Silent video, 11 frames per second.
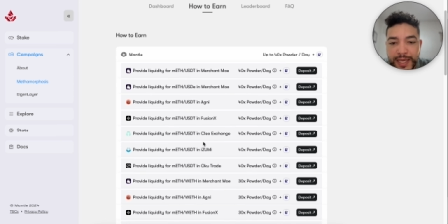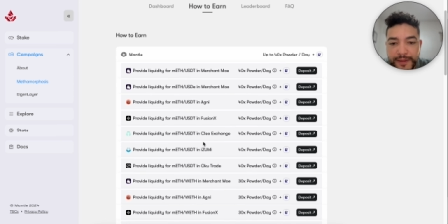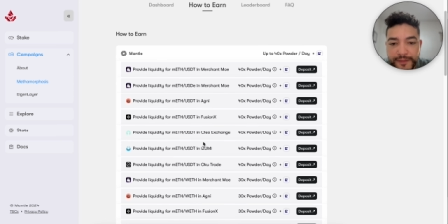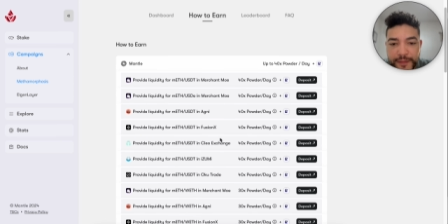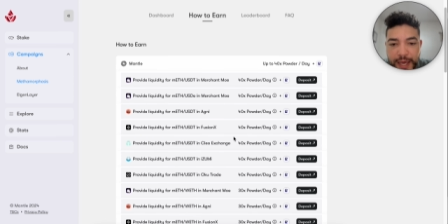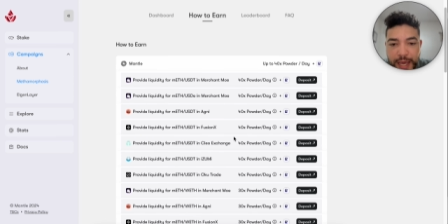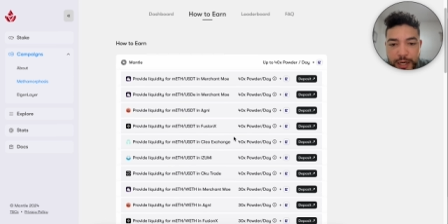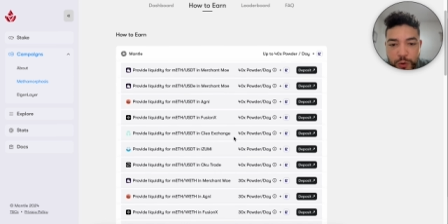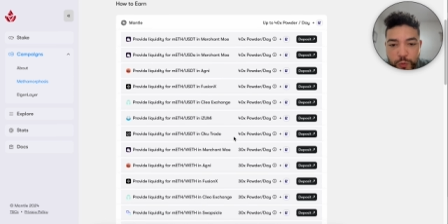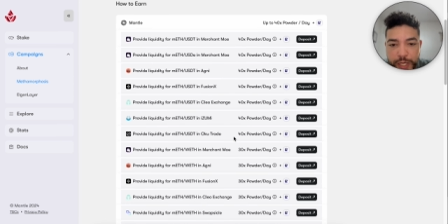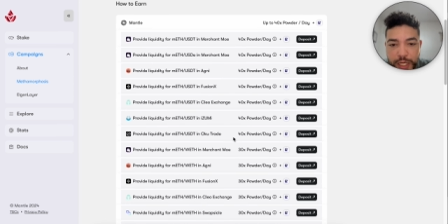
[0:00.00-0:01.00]

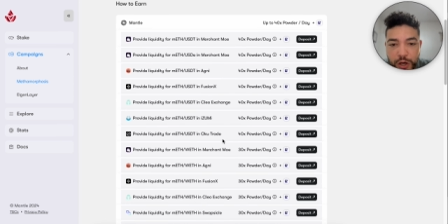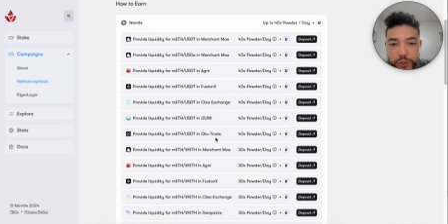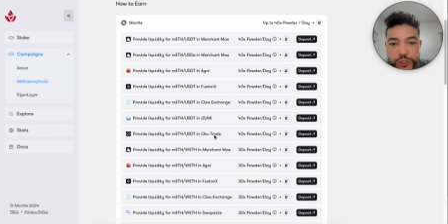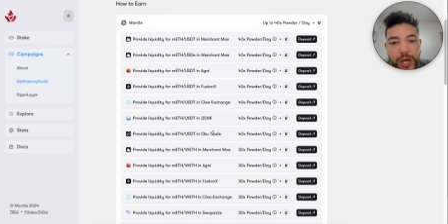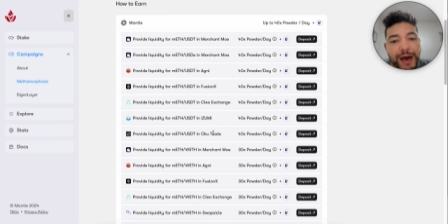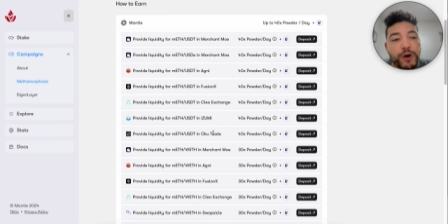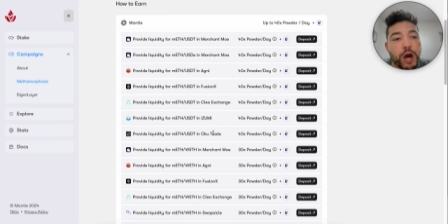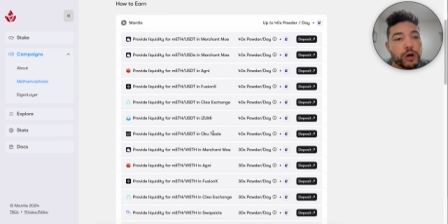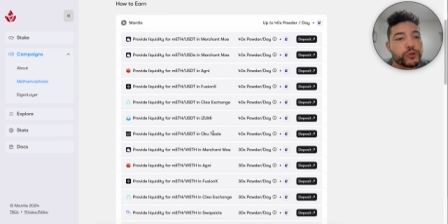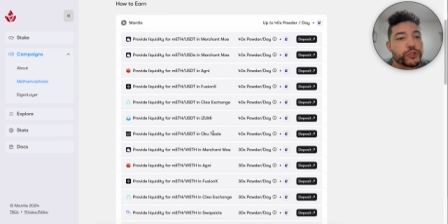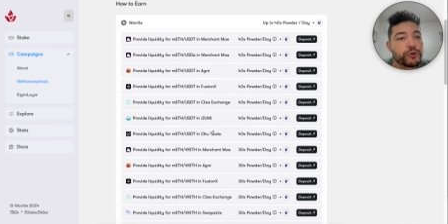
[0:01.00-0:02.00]
Then we also have
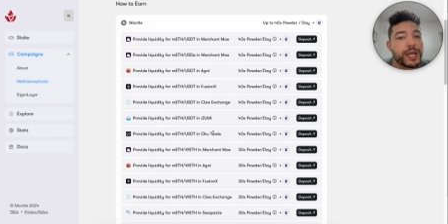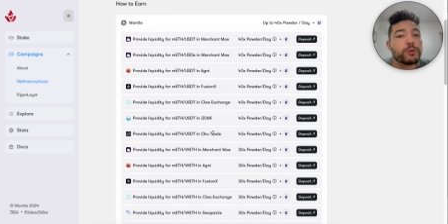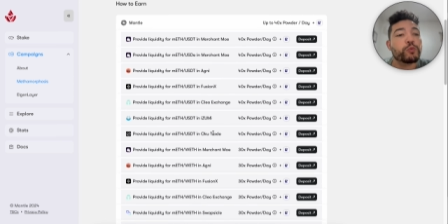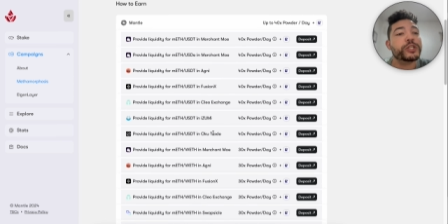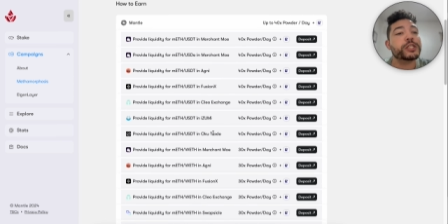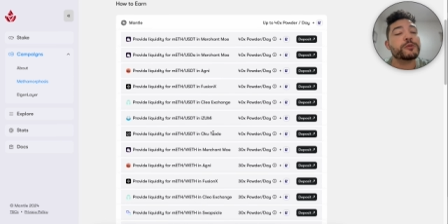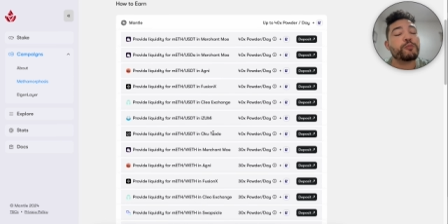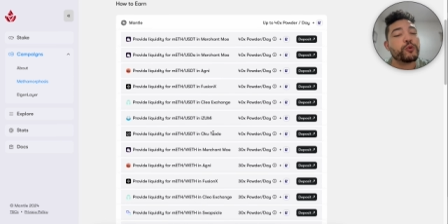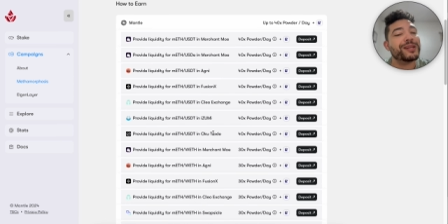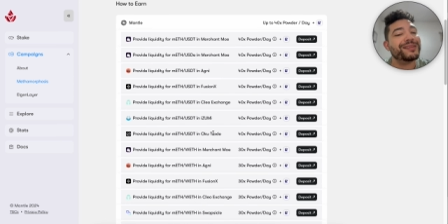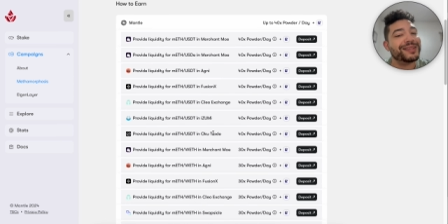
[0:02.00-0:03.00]
OkuTrade, which is
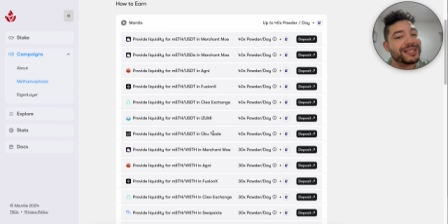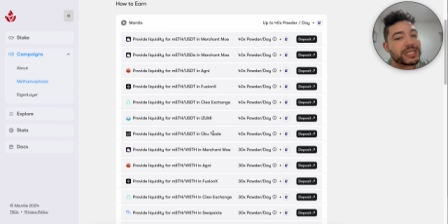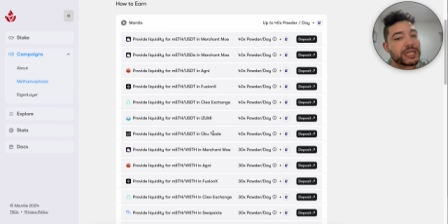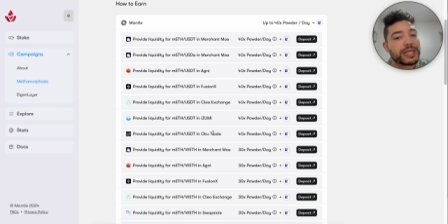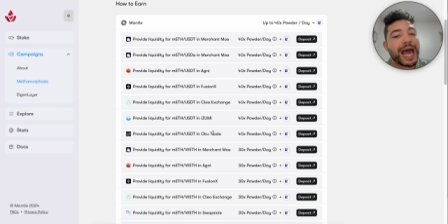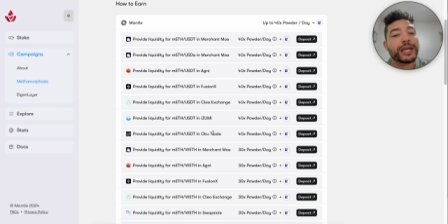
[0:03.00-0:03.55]
pretty decent.